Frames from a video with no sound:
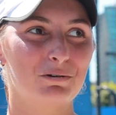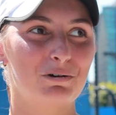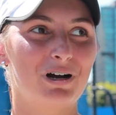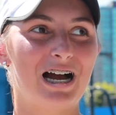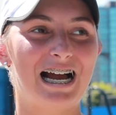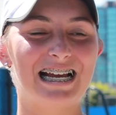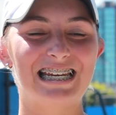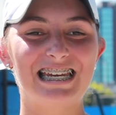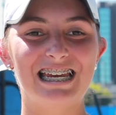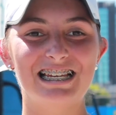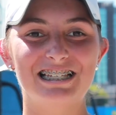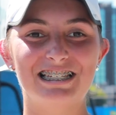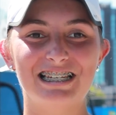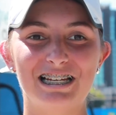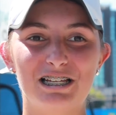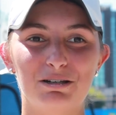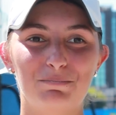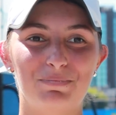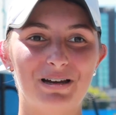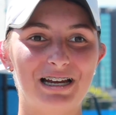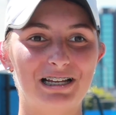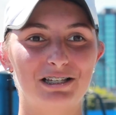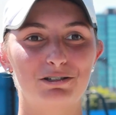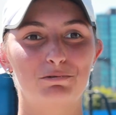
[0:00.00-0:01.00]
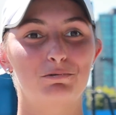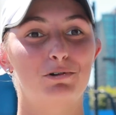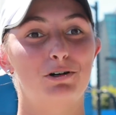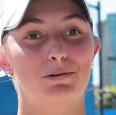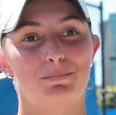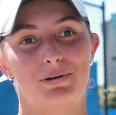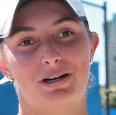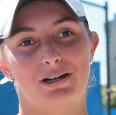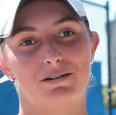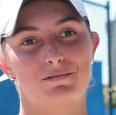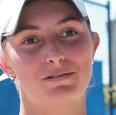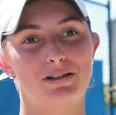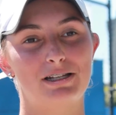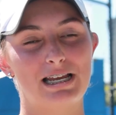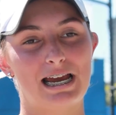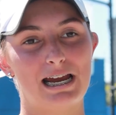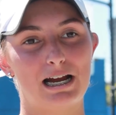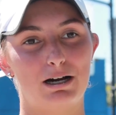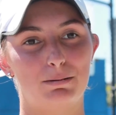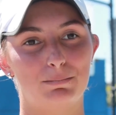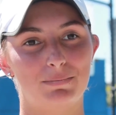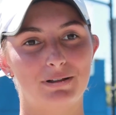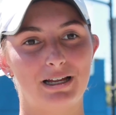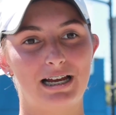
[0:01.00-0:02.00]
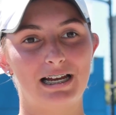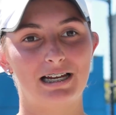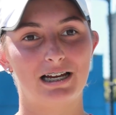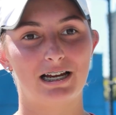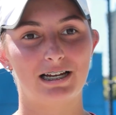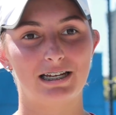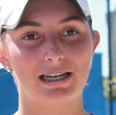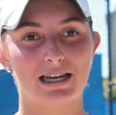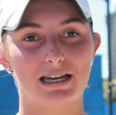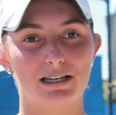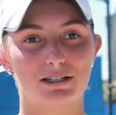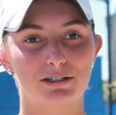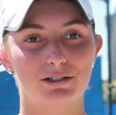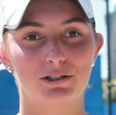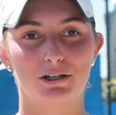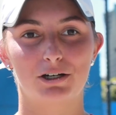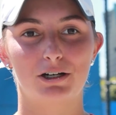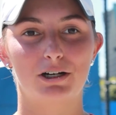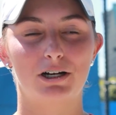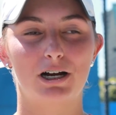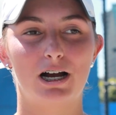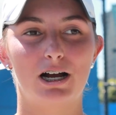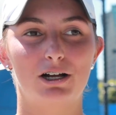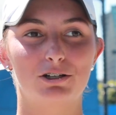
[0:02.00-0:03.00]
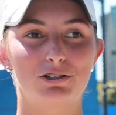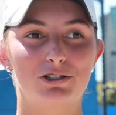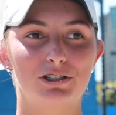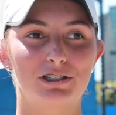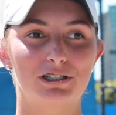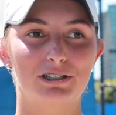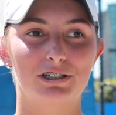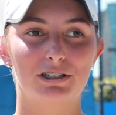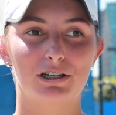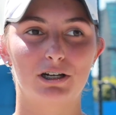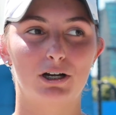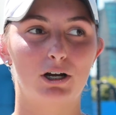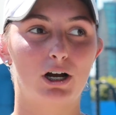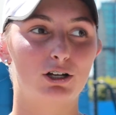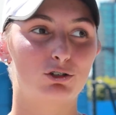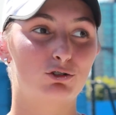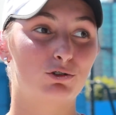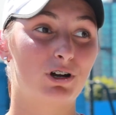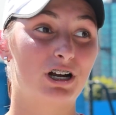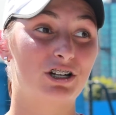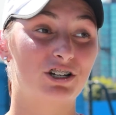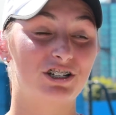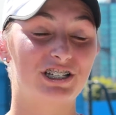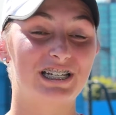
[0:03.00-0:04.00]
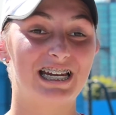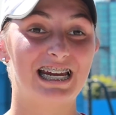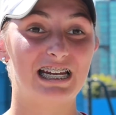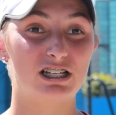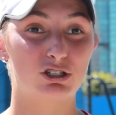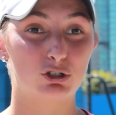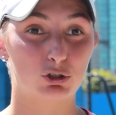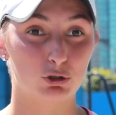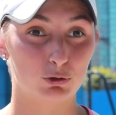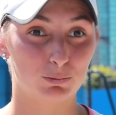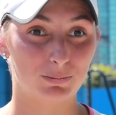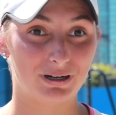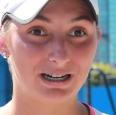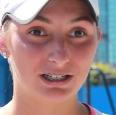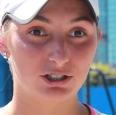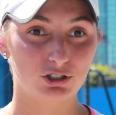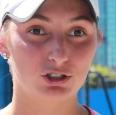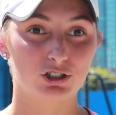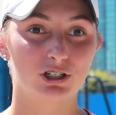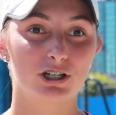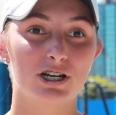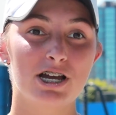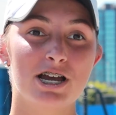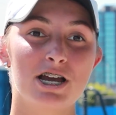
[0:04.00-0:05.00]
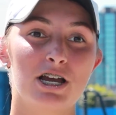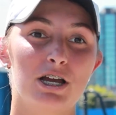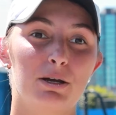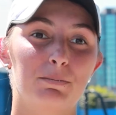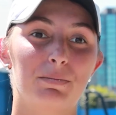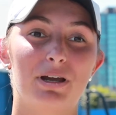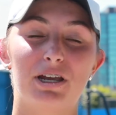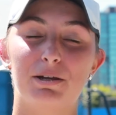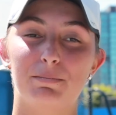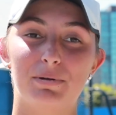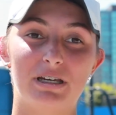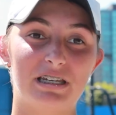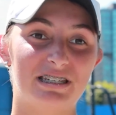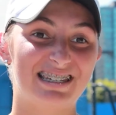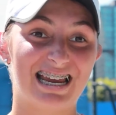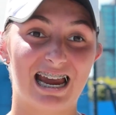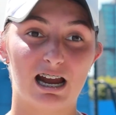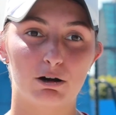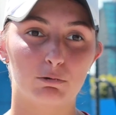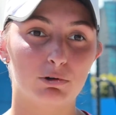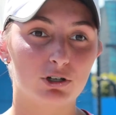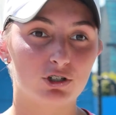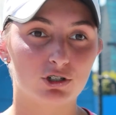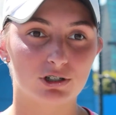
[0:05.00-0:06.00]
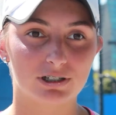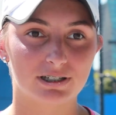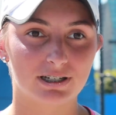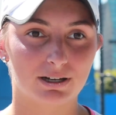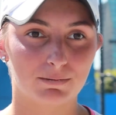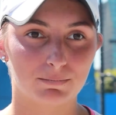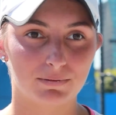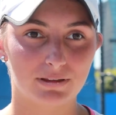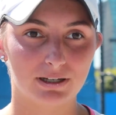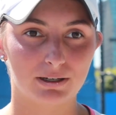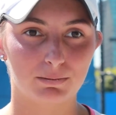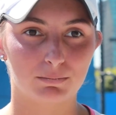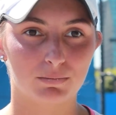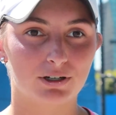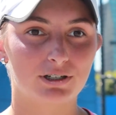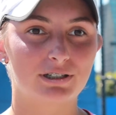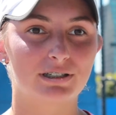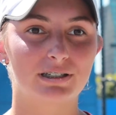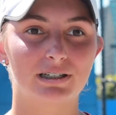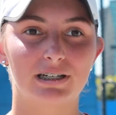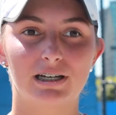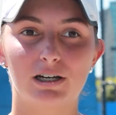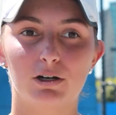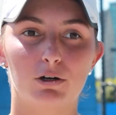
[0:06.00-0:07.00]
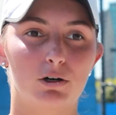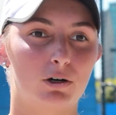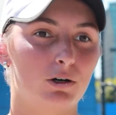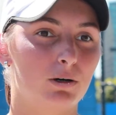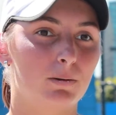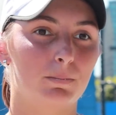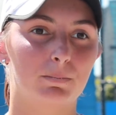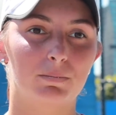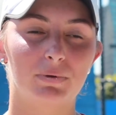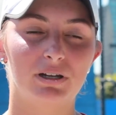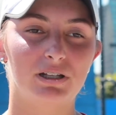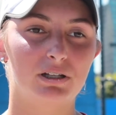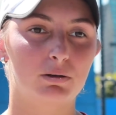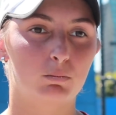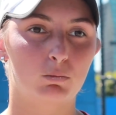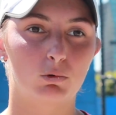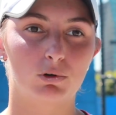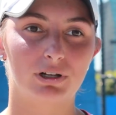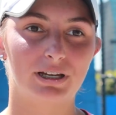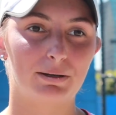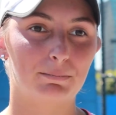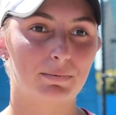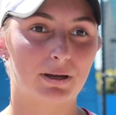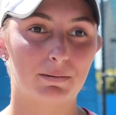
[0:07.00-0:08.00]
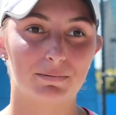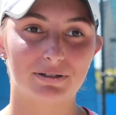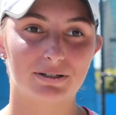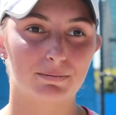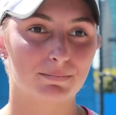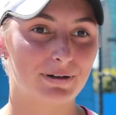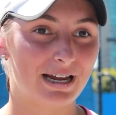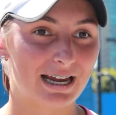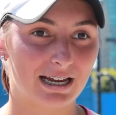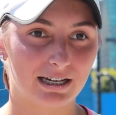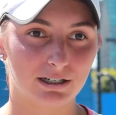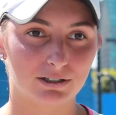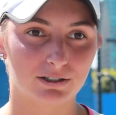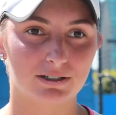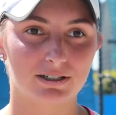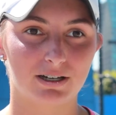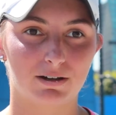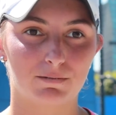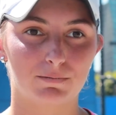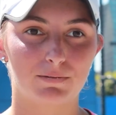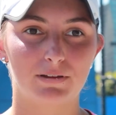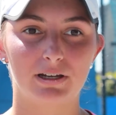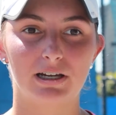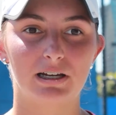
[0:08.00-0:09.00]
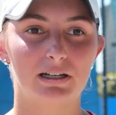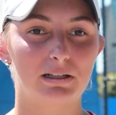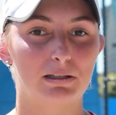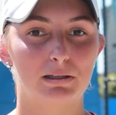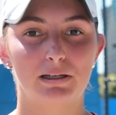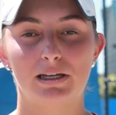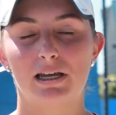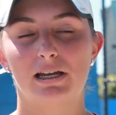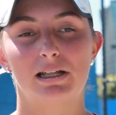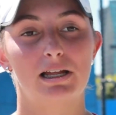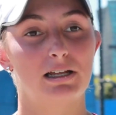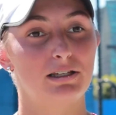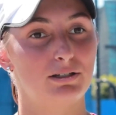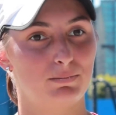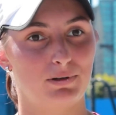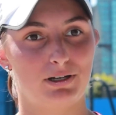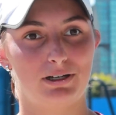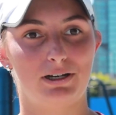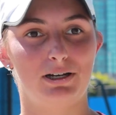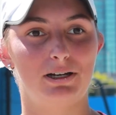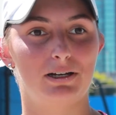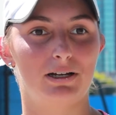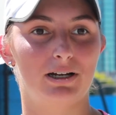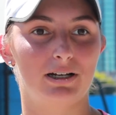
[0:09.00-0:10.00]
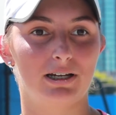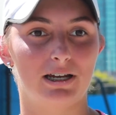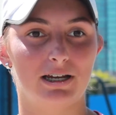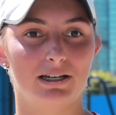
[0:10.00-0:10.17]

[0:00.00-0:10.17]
Well, I guess it depends what part of the day I'm playing, I guess. So I'll just, I'll try not to eat too much maybe sandwich or something mostly, or in the morning maybe some eggs or something. yeah, that's about it, I